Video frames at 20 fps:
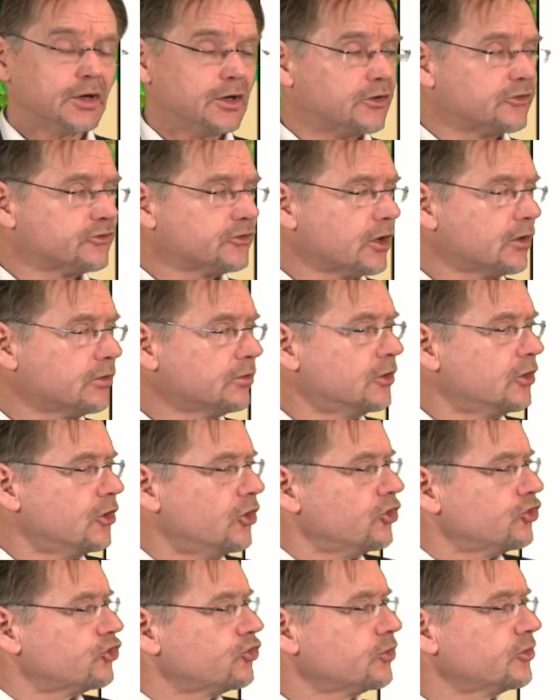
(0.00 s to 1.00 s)
So,
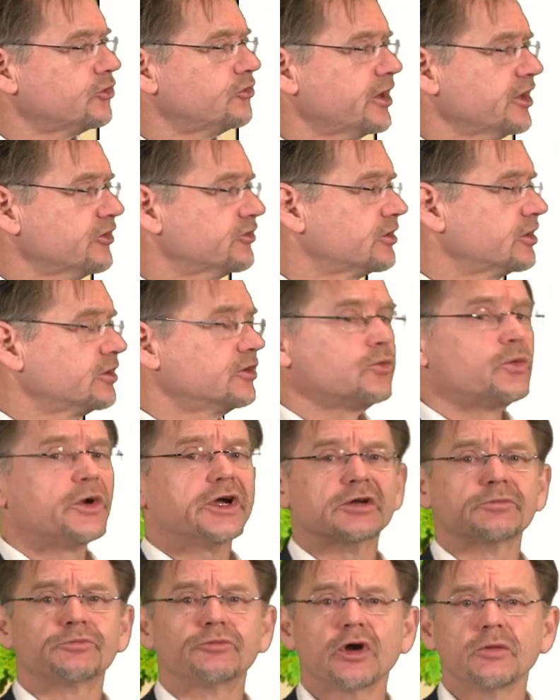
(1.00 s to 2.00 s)
to address the
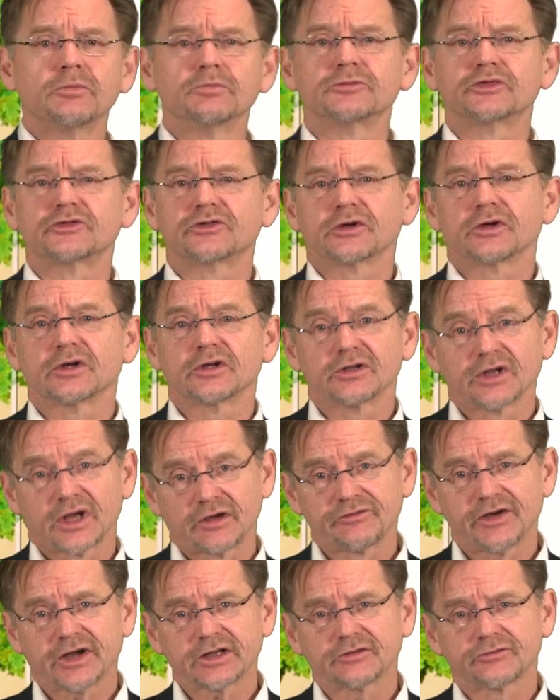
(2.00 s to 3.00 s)
wicked problems
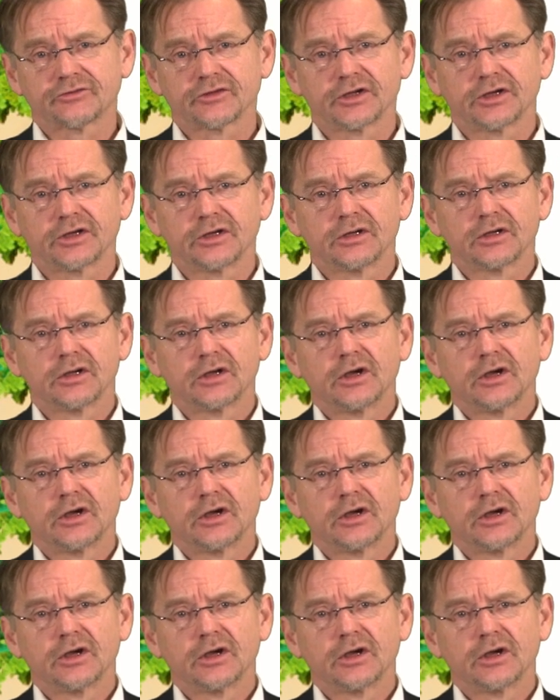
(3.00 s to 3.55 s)
effectively,